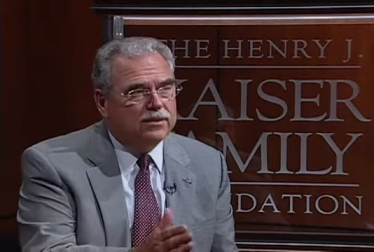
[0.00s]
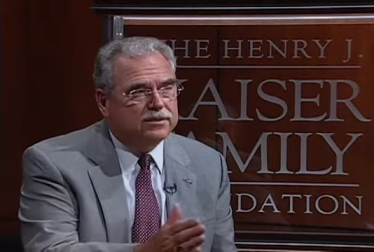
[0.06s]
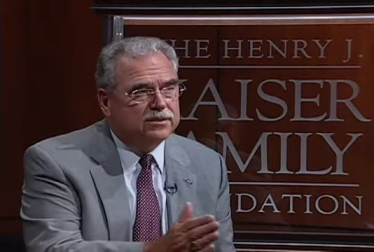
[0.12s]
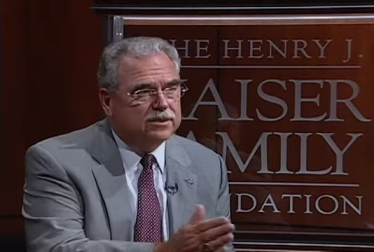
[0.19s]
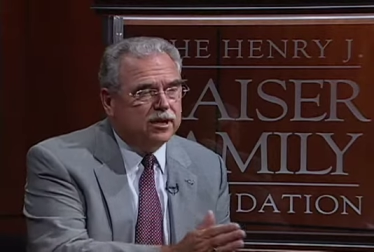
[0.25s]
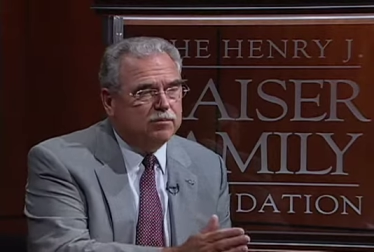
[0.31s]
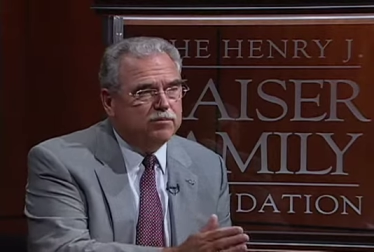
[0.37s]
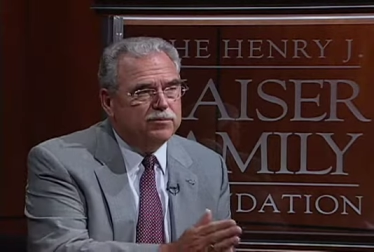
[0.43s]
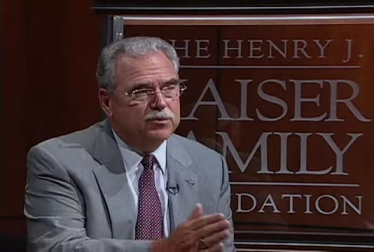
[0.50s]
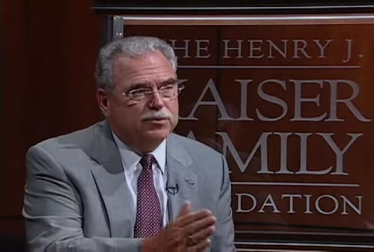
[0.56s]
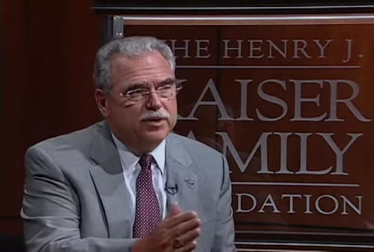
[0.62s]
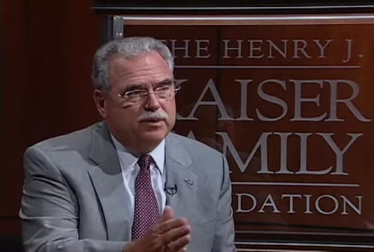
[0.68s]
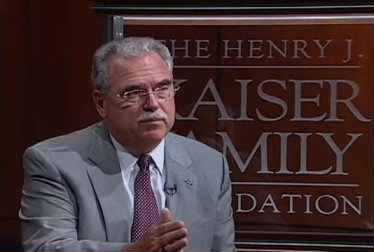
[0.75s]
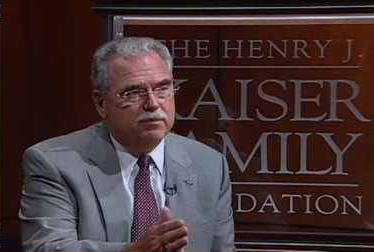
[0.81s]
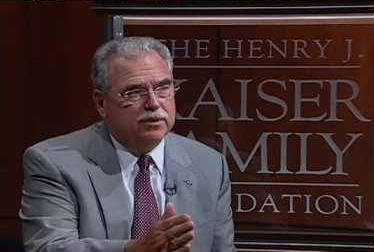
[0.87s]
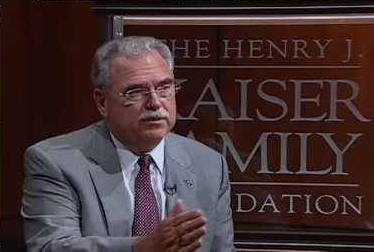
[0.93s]
some
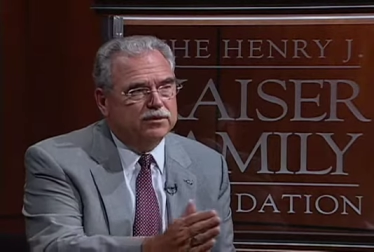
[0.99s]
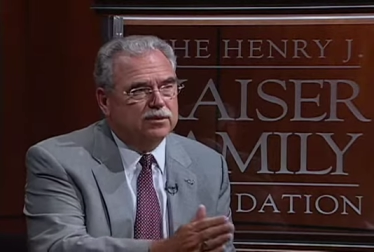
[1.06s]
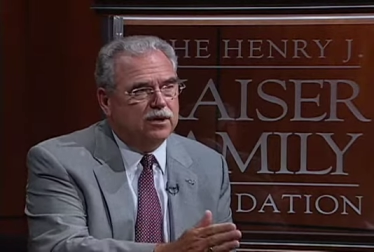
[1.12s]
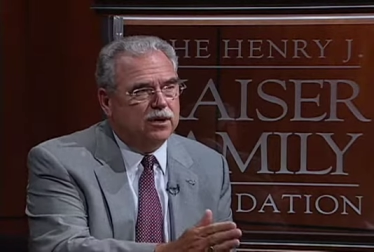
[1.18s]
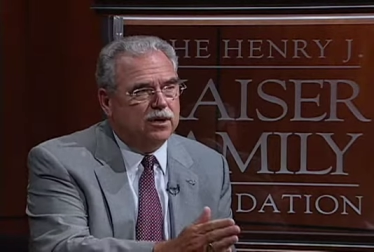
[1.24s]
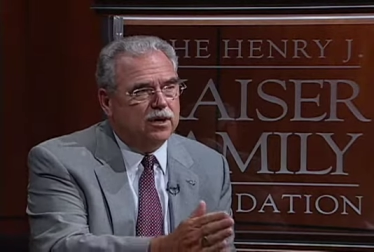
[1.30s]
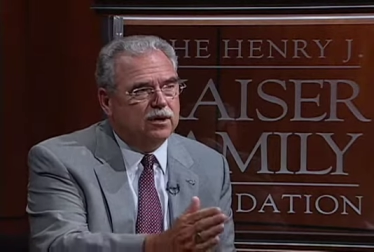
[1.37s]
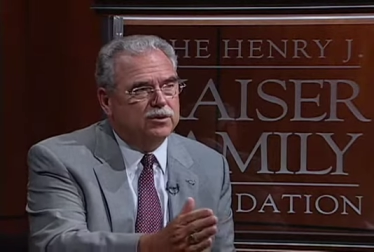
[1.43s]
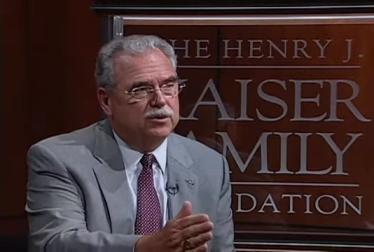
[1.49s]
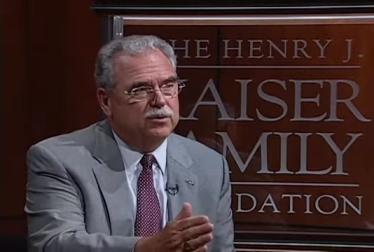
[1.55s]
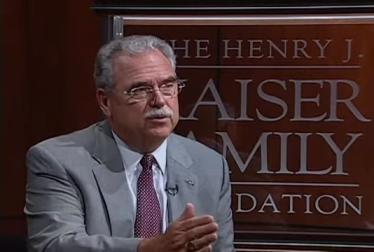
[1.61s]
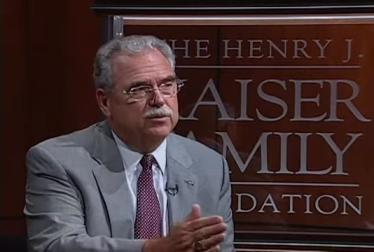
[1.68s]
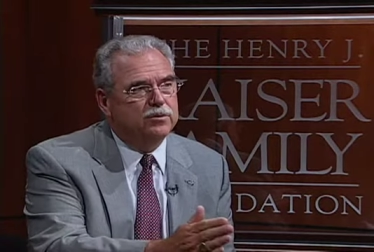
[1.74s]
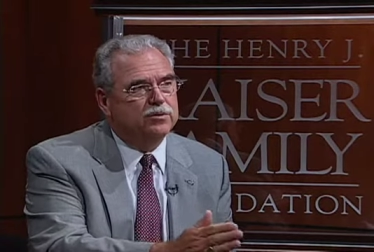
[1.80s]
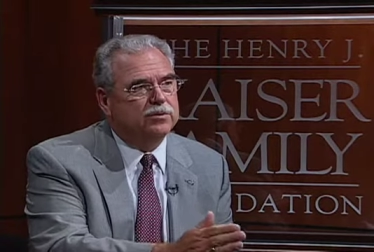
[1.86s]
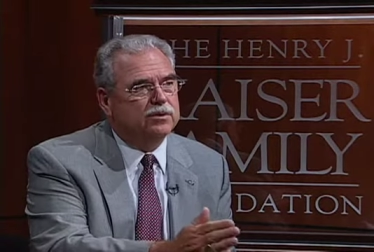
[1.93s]
treatments are
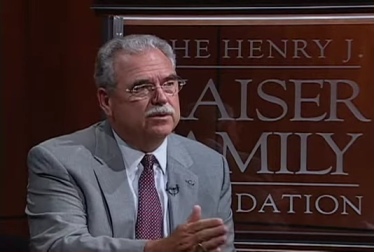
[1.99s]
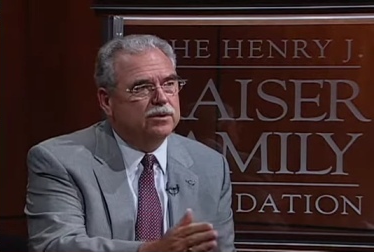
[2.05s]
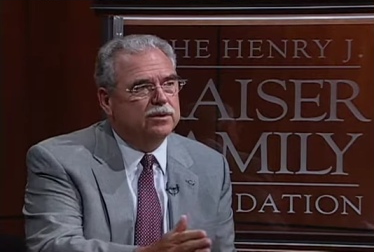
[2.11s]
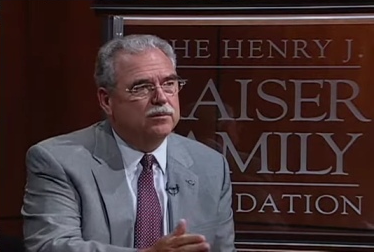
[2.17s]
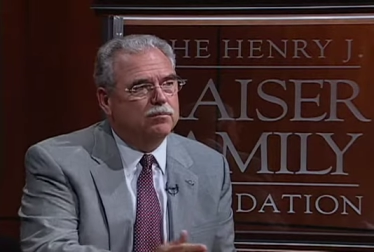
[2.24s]
used